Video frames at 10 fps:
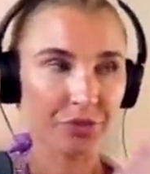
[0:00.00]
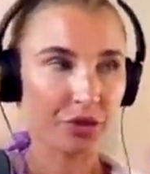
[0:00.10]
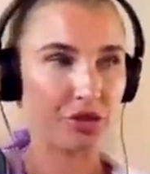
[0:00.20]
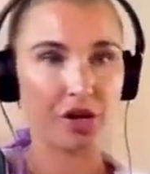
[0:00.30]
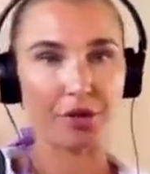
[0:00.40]

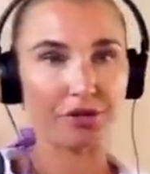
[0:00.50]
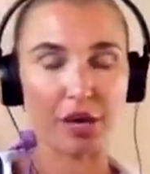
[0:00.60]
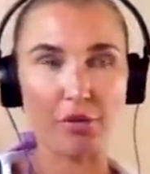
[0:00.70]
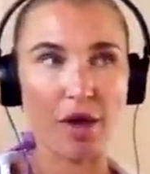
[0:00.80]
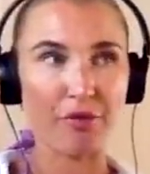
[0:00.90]
you know
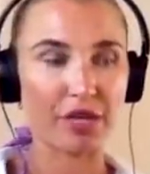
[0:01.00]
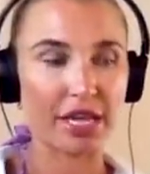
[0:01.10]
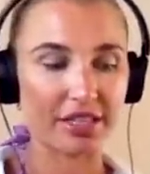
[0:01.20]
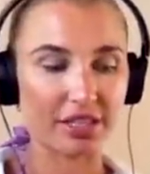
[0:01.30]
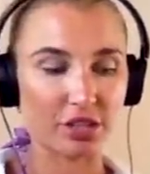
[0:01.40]
done whatever he
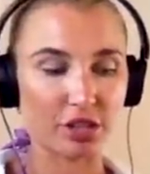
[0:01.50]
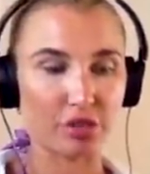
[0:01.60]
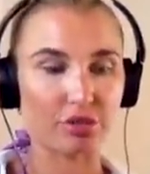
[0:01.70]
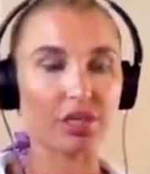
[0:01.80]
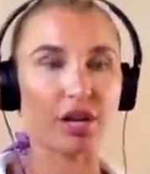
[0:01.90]
needs to
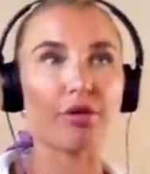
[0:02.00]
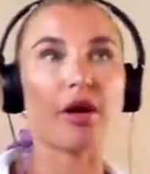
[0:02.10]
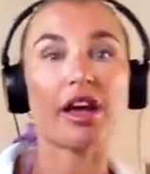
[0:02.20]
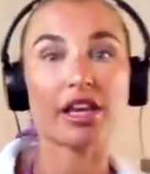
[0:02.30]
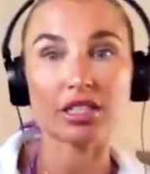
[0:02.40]
do. So
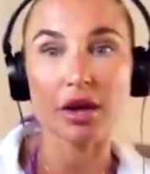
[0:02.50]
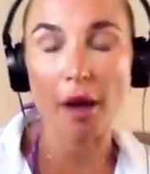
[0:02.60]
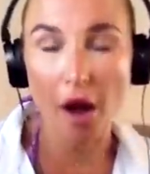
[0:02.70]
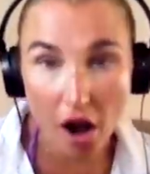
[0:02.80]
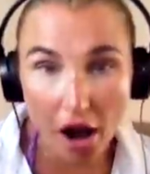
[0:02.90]
it's
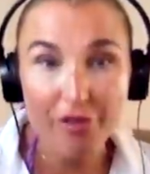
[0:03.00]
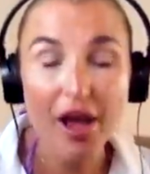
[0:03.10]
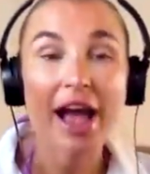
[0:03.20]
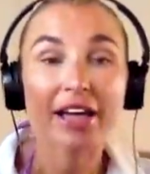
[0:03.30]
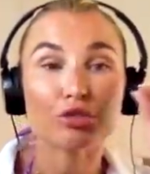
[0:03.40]
I've
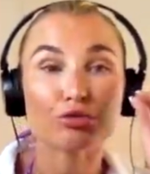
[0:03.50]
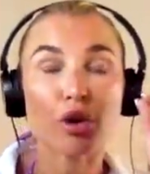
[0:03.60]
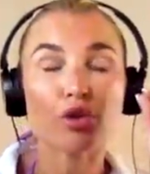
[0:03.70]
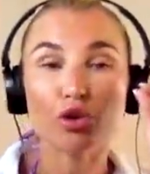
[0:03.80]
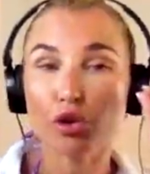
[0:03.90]
had
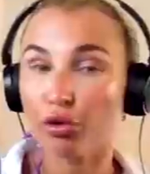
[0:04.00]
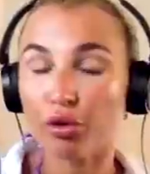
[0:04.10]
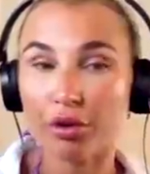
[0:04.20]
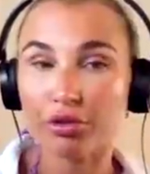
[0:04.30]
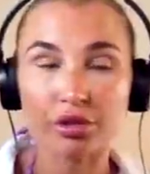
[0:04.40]
not
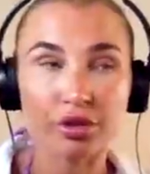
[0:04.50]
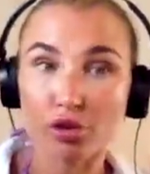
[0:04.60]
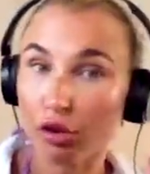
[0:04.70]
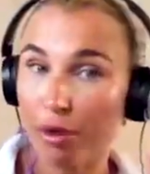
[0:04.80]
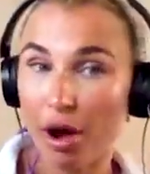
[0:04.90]

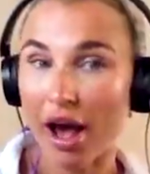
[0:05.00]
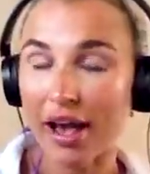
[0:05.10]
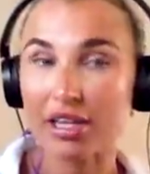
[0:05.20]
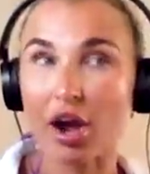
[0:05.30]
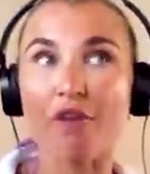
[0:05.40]
not
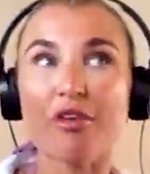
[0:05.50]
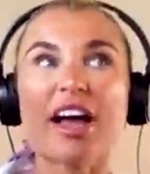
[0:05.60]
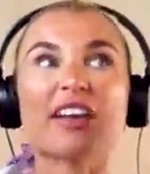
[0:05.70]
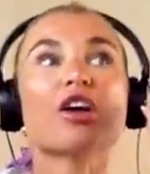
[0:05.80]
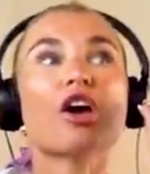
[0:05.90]
mice. I've
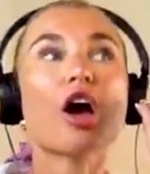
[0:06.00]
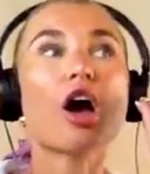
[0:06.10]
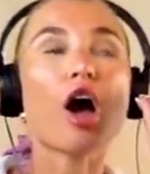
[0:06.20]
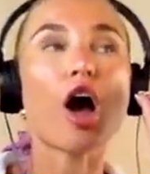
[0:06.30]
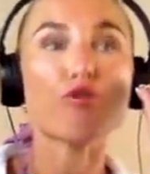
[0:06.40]
had
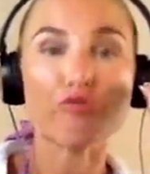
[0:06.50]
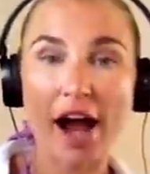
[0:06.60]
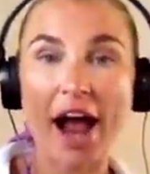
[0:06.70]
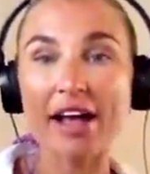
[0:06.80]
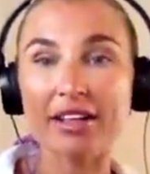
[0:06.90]
a
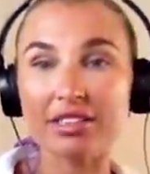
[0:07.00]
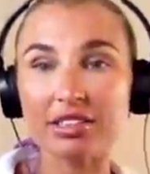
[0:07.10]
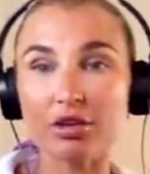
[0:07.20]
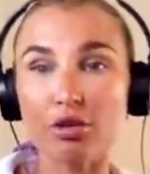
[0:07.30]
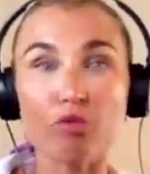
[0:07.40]
rat
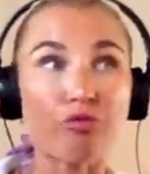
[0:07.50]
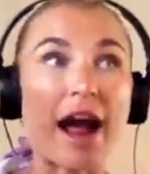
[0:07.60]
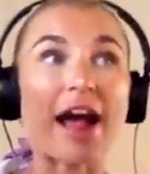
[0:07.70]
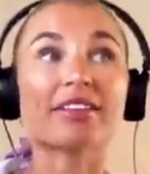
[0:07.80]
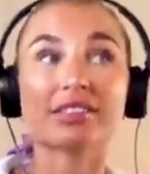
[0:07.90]
or
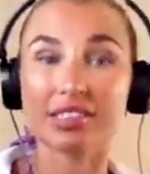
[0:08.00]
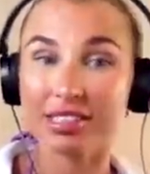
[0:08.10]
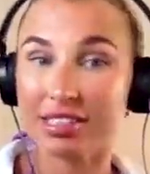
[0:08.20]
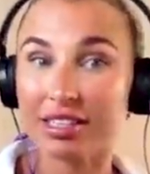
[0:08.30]
rats. That's